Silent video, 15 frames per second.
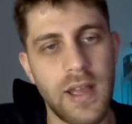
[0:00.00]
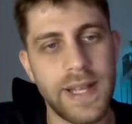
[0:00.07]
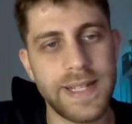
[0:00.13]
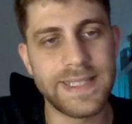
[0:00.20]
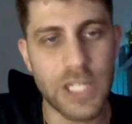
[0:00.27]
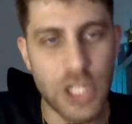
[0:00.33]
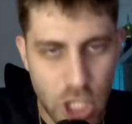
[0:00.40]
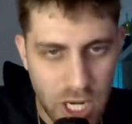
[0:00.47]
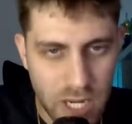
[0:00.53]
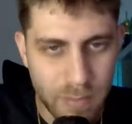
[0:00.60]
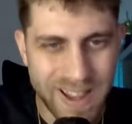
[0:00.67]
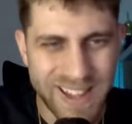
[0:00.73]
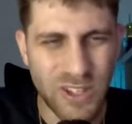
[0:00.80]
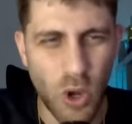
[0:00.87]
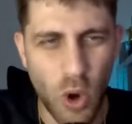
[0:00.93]
it's a
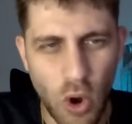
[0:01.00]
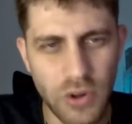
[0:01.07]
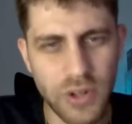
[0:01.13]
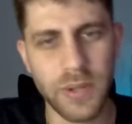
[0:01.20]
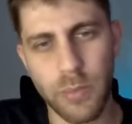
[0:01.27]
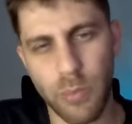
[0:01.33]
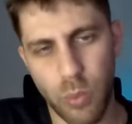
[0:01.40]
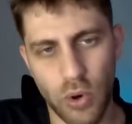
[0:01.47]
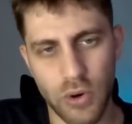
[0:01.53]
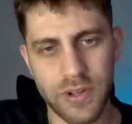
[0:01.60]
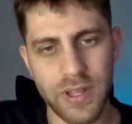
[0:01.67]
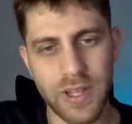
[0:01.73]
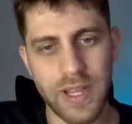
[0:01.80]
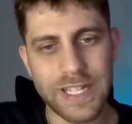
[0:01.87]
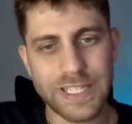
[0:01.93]
checkmate on the board